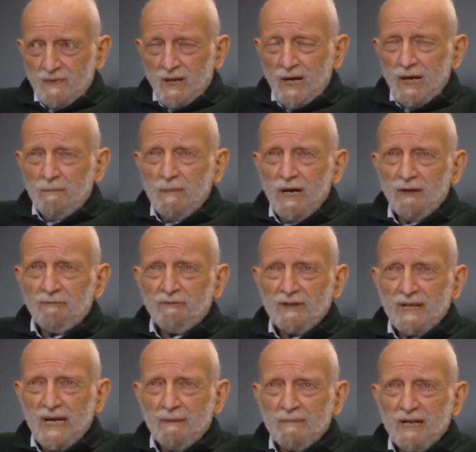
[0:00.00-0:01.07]
among
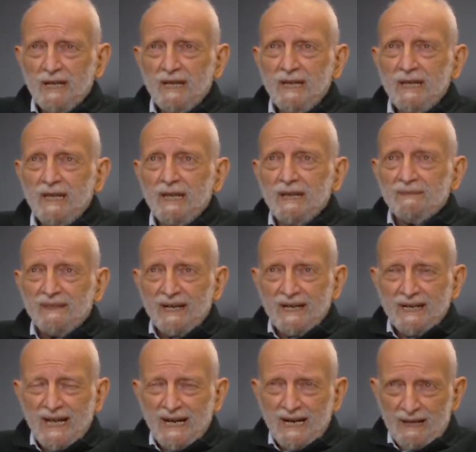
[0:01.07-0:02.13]
phenomena that are
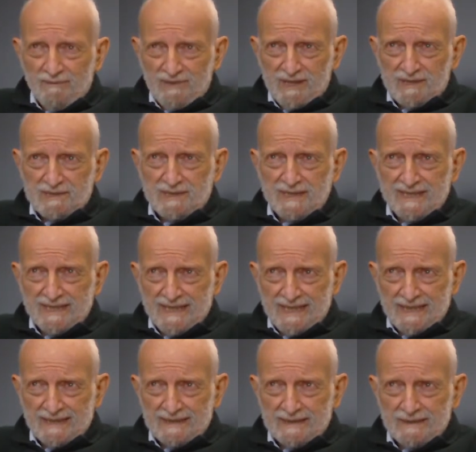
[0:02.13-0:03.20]
not obviously
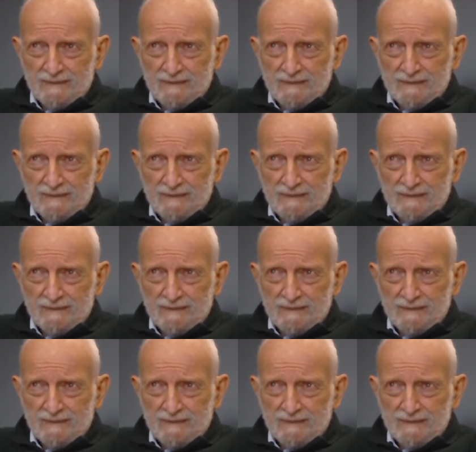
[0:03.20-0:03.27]
connected.